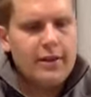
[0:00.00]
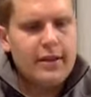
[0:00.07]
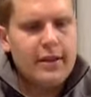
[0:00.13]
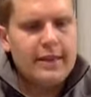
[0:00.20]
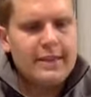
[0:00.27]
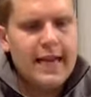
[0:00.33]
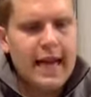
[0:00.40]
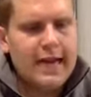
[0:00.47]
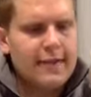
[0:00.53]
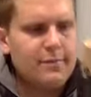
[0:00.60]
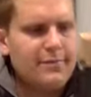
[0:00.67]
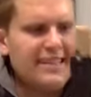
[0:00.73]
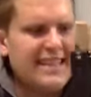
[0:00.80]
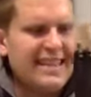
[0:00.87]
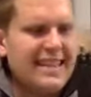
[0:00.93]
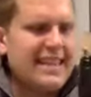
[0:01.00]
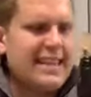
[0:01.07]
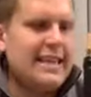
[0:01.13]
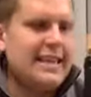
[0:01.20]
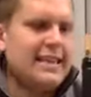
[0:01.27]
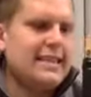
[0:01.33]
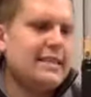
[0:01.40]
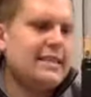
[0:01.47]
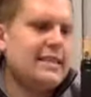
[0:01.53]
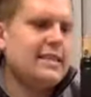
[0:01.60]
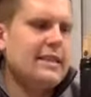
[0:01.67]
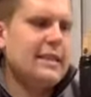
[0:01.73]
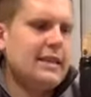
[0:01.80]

the exact blend is.